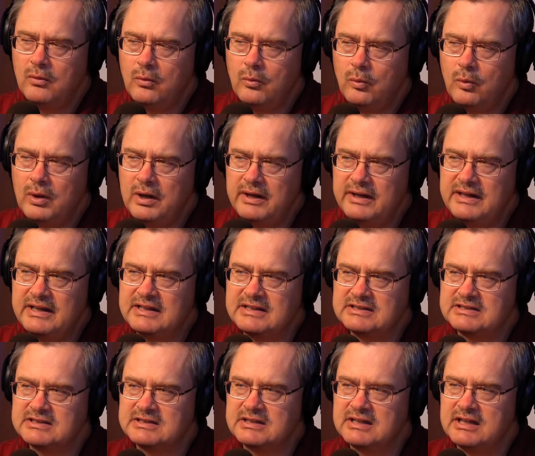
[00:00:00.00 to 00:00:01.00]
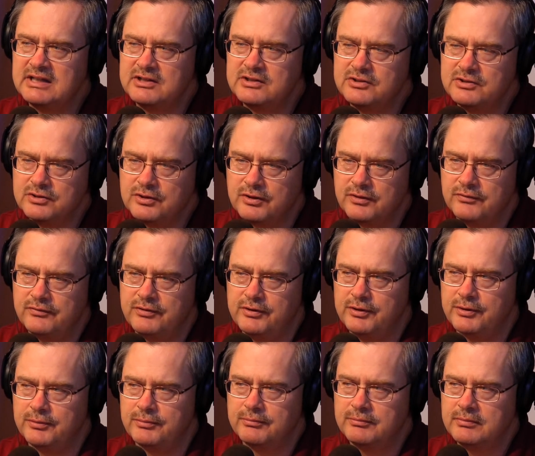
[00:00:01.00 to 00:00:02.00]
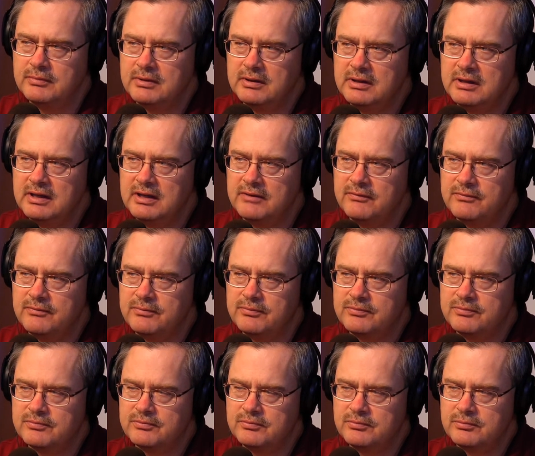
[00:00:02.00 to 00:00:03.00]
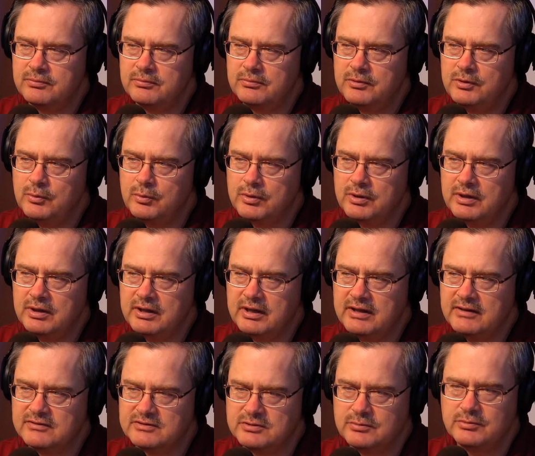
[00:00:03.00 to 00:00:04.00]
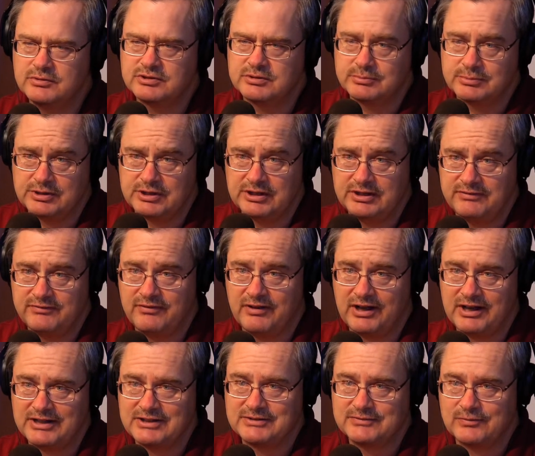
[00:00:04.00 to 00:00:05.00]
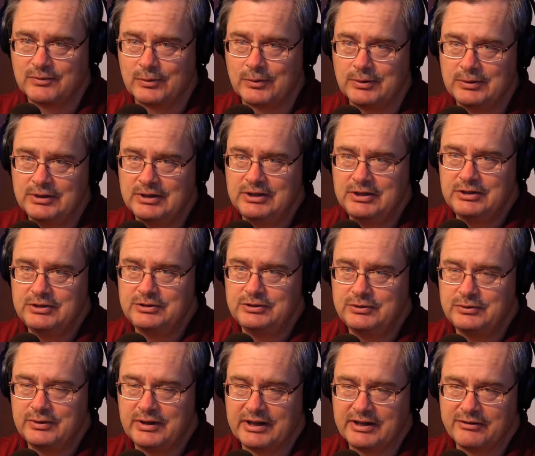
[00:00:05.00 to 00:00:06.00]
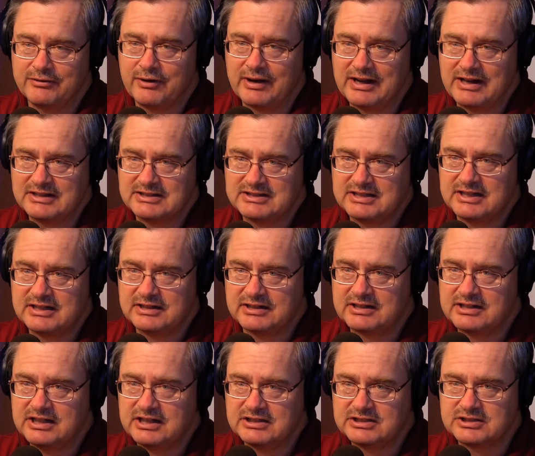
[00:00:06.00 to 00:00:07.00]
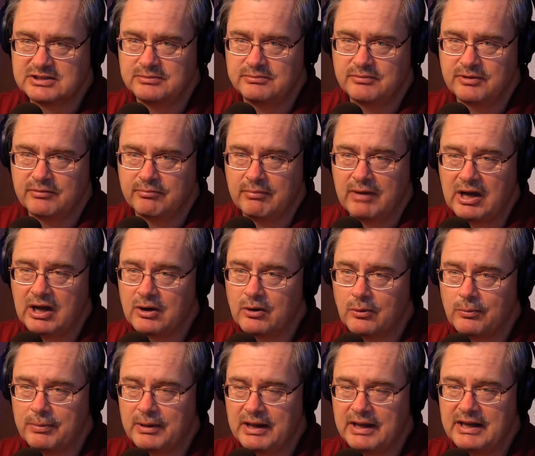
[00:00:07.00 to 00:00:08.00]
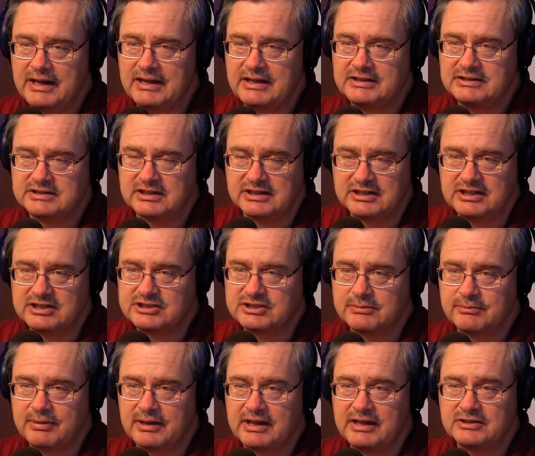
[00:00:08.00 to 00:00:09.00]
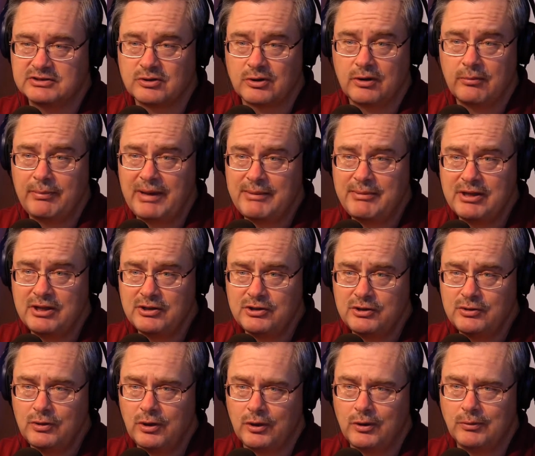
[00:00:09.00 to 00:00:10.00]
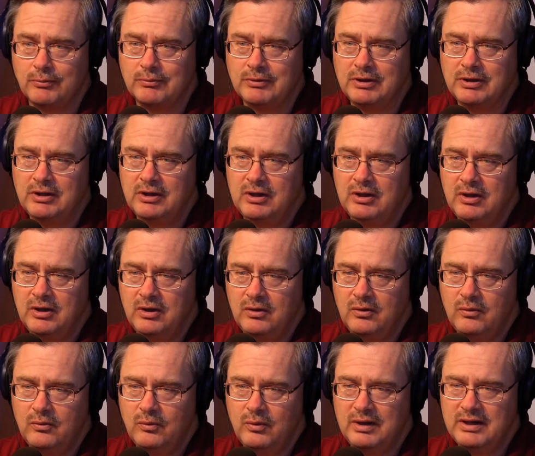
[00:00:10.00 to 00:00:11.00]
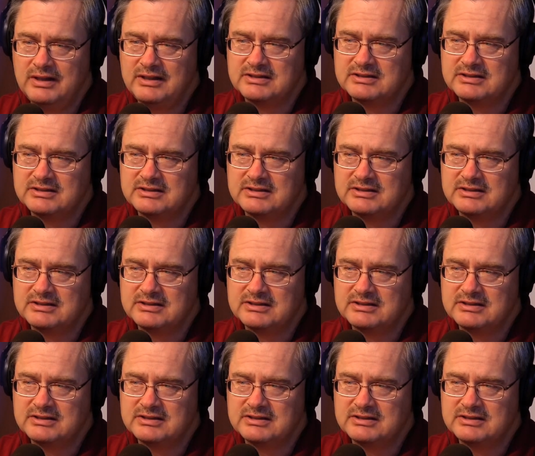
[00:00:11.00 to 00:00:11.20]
What is, in your view, if you were going to give someone some good advice for doing a great set of custom remodel plans, addition plans, or maybe a new home, what